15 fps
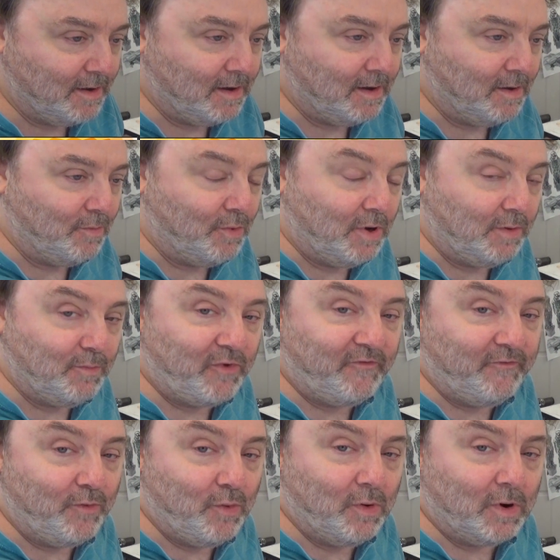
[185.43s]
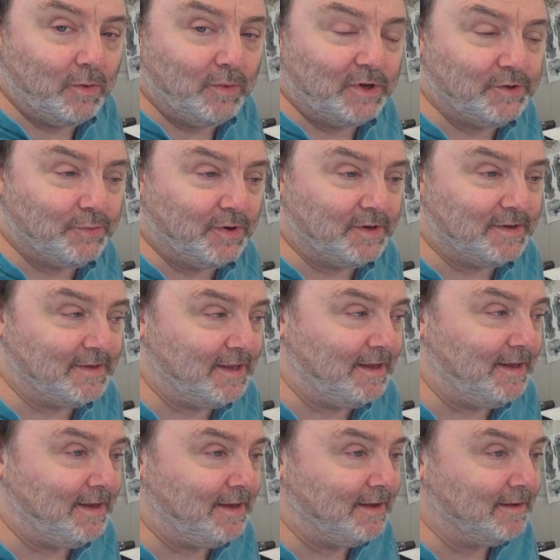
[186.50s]
one before, which was
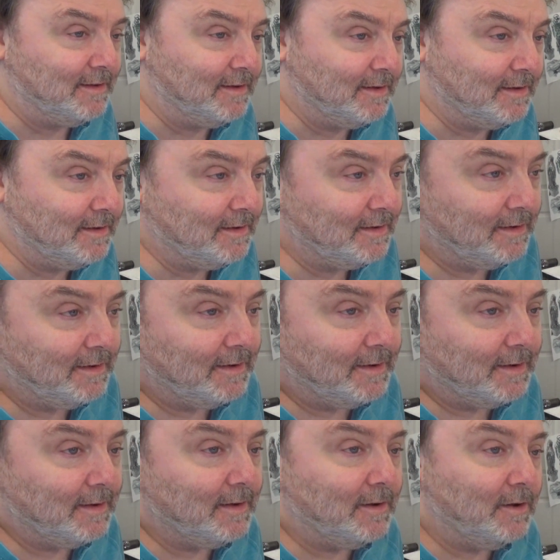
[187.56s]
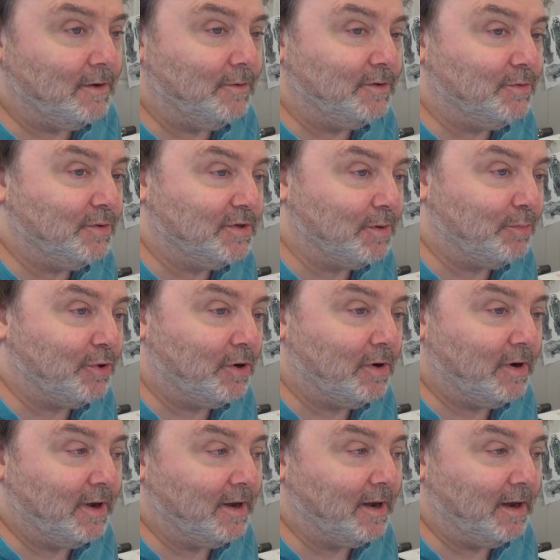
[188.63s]
a
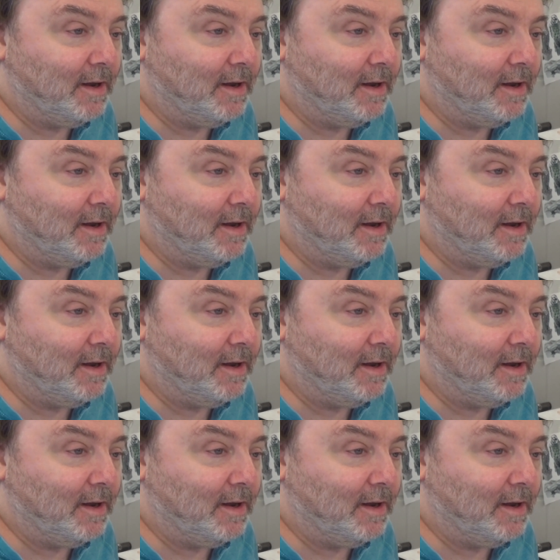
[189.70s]
bird.